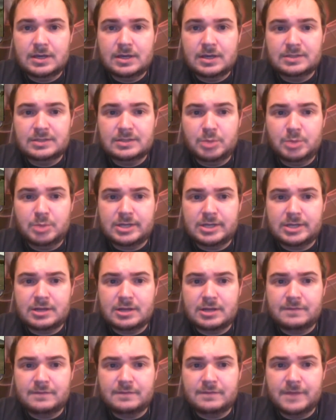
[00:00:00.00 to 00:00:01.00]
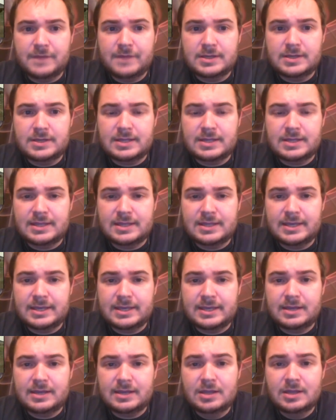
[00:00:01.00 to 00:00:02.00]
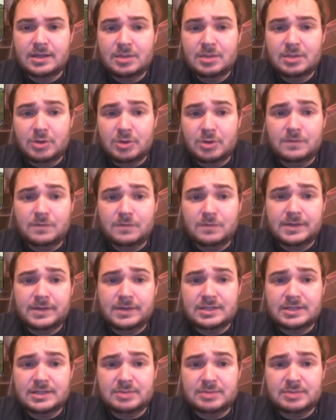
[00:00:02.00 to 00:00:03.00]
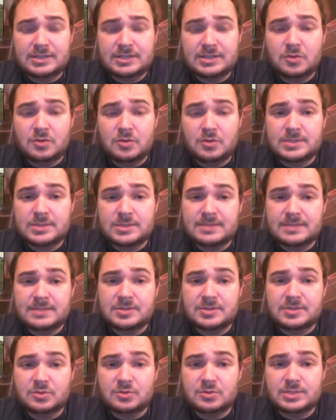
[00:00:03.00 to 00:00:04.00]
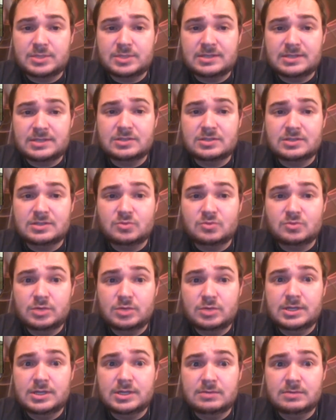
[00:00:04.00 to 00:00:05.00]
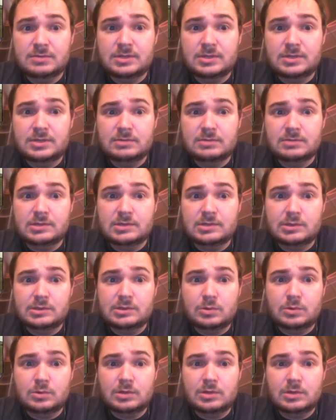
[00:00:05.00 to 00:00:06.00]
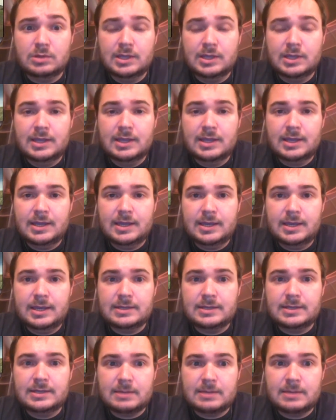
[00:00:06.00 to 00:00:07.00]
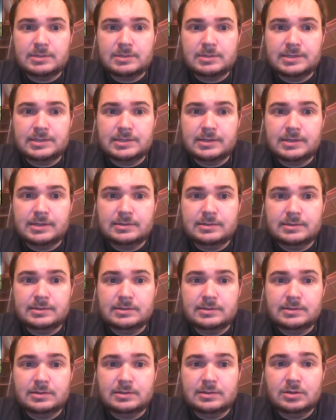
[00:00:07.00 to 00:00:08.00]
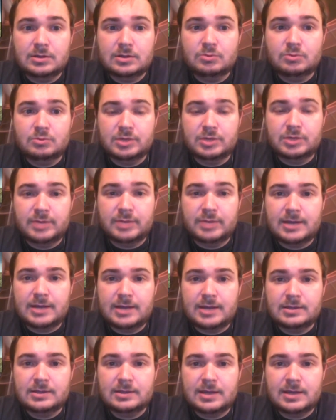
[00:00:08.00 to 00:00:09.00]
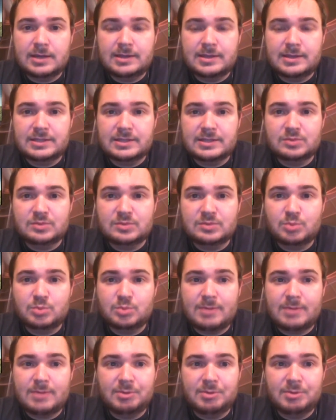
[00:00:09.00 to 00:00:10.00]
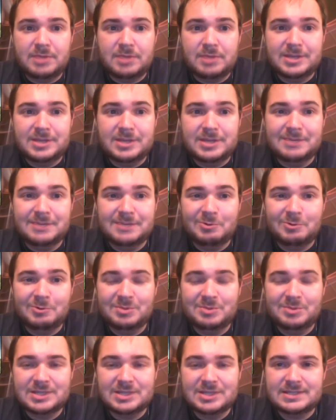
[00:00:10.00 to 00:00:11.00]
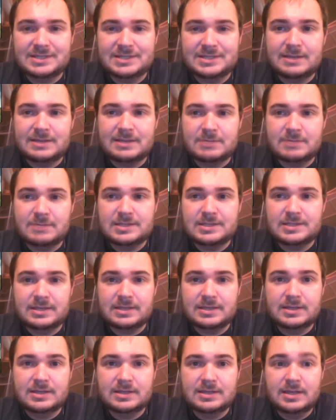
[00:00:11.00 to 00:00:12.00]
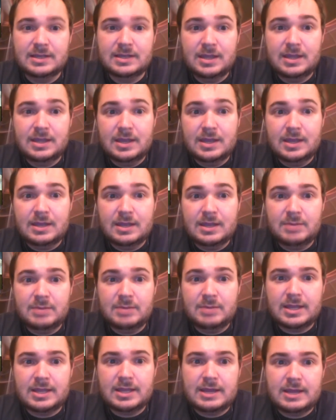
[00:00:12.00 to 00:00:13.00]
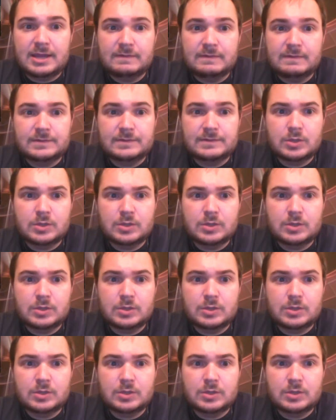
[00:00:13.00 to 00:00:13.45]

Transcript: uh, depending on the funding that they get. But hopefully, this place opens up soon because it looks really, really, really cool and I want to see it really bad. I think it's probably on my number one places I want to see in my life.